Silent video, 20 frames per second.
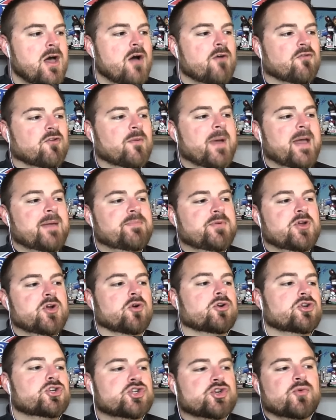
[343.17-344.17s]
From a
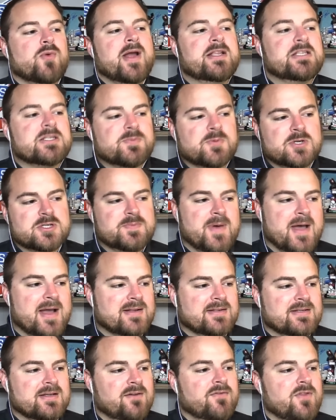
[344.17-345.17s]
pure traits
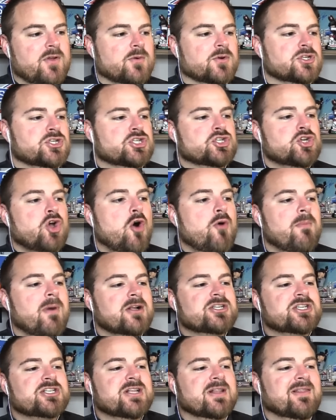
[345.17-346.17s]
perspective, there is so
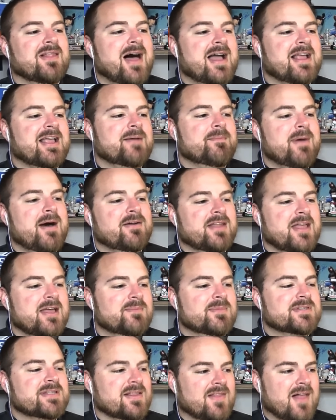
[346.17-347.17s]
much to like about him
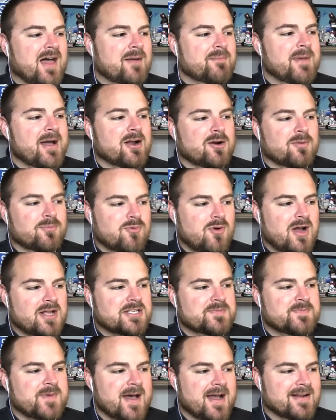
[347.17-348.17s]
as a linebacker
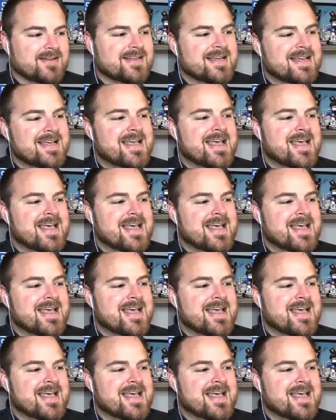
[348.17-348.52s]
prospect.